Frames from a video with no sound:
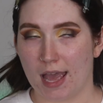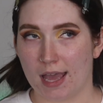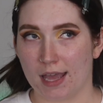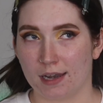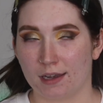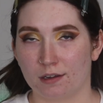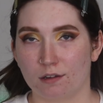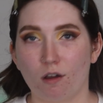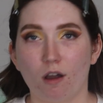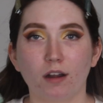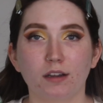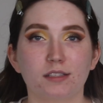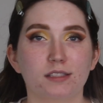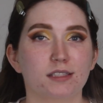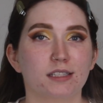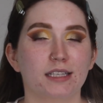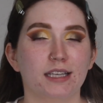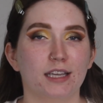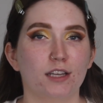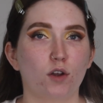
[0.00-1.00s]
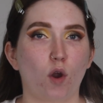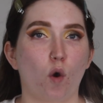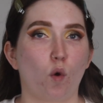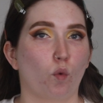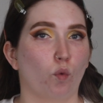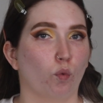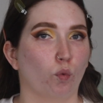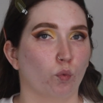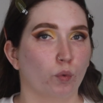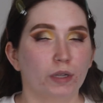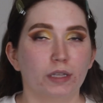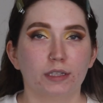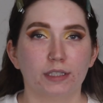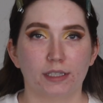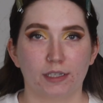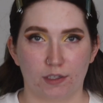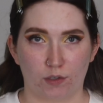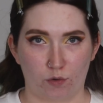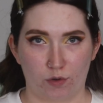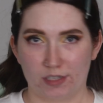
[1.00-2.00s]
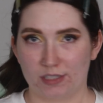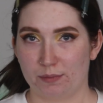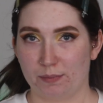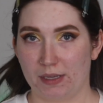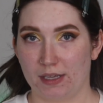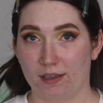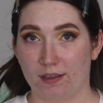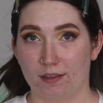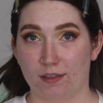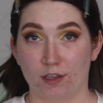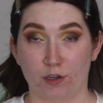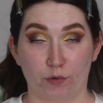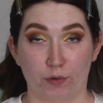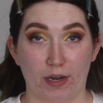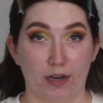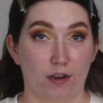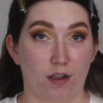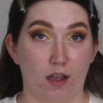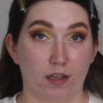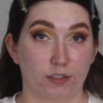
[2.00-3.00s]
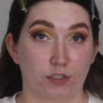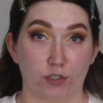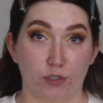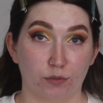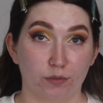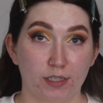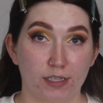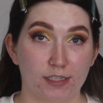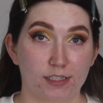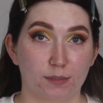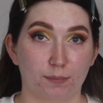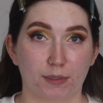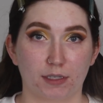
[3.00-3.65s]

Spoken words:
And honestly, it really annoys me that Grant got to do this,